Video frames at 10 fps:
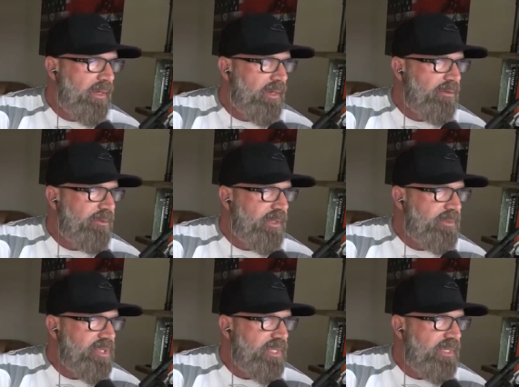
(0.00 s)
Philip
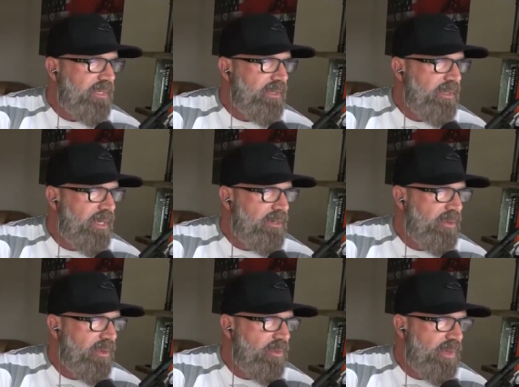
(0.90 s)
said, not
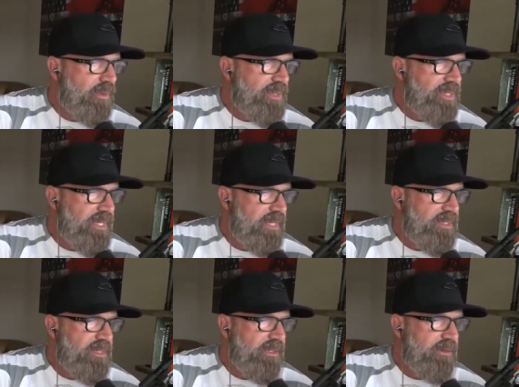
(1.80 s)
knowing where we stand
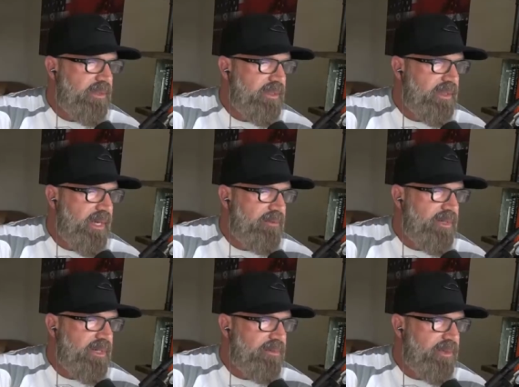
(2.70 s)
is literally the
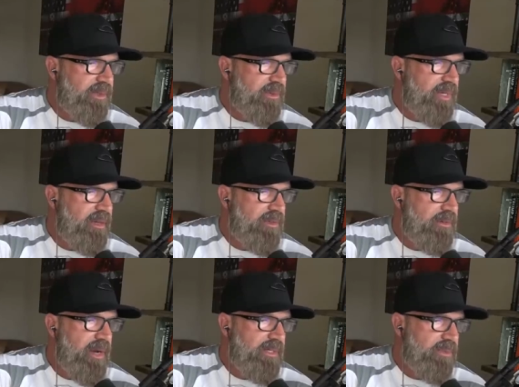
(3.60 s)
everyday feeling we have
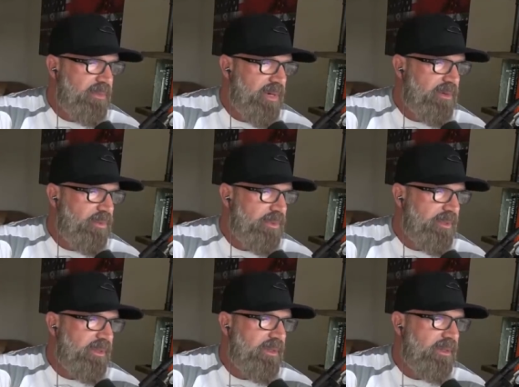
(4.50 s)
interacting with modern
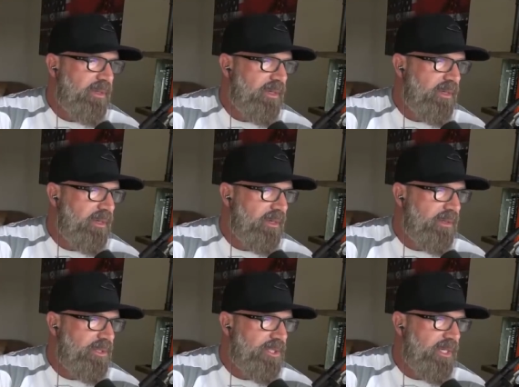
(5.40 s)
women.
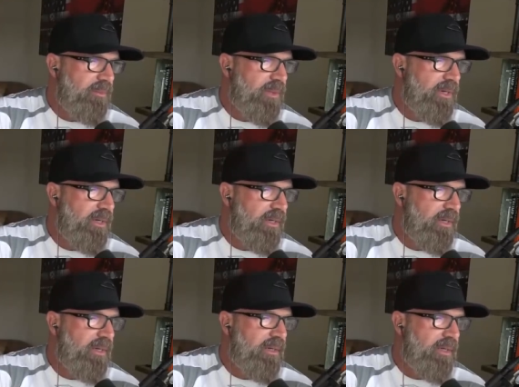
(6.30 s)
Shake my
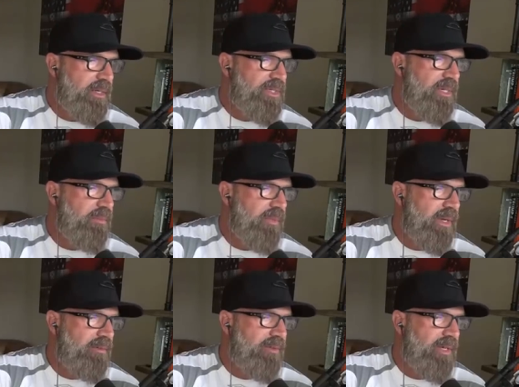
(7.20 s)

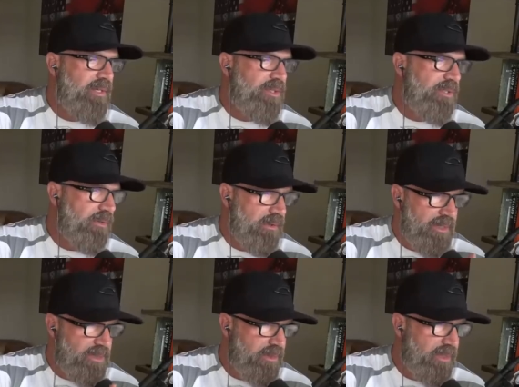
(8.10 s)
SMFH. You
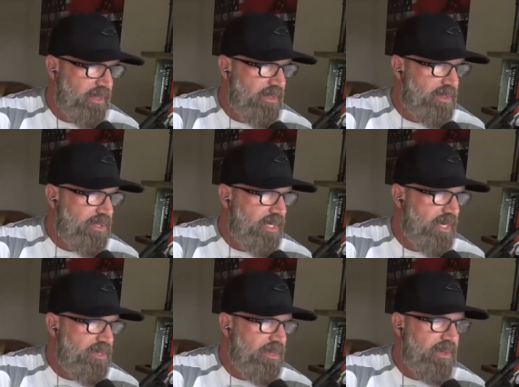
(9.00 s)
guys know what that is. She
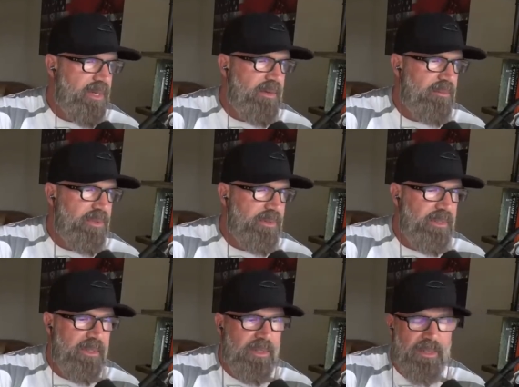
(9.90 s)
has no
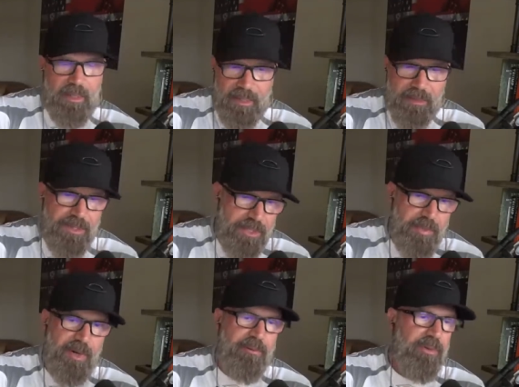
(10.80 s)
accountability. Again, this is
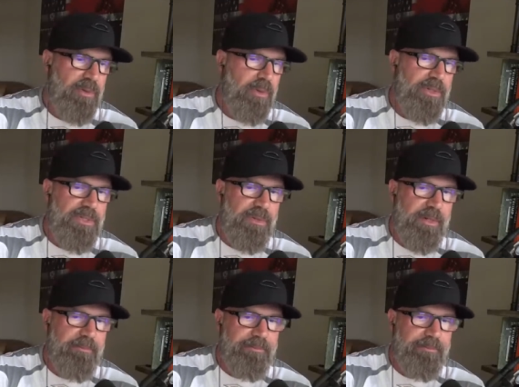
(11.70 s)
par for the course, right?